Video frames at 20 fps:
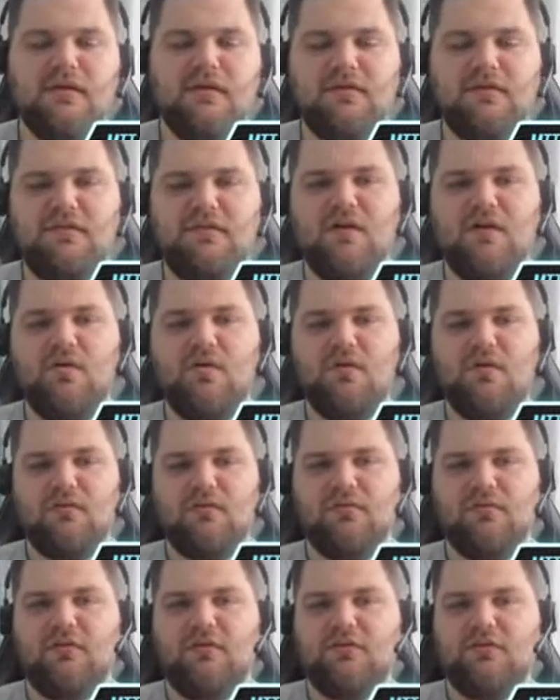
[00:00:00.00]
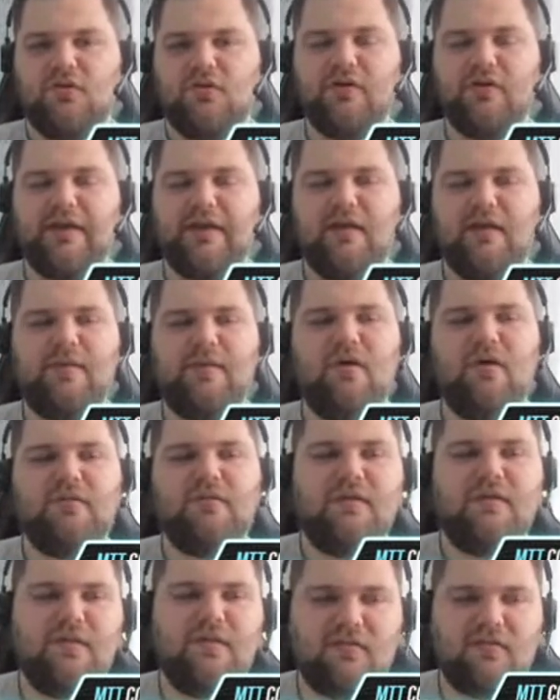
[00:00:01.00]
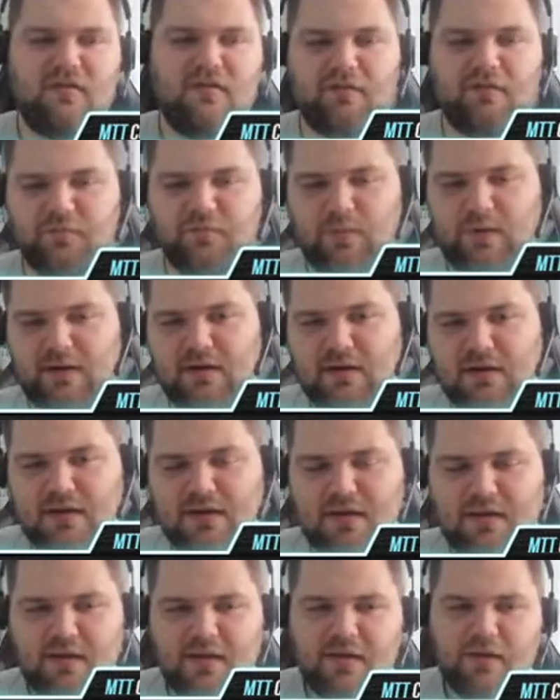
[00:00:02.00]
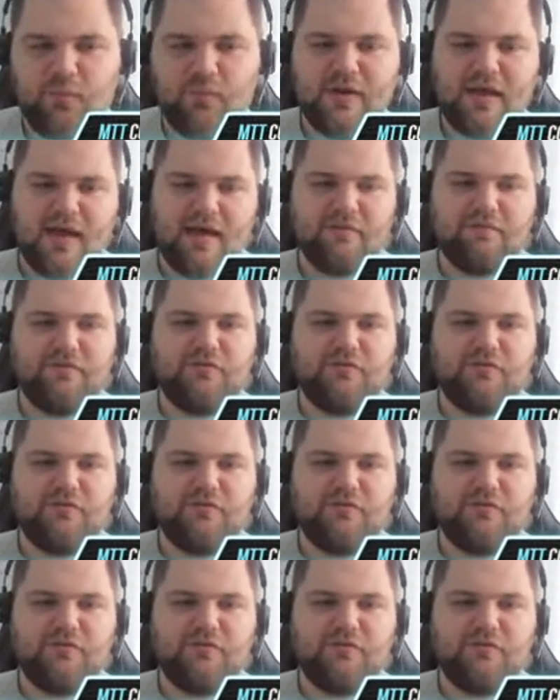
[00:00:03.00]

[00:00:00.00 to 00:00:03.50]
So, talking about the software. We have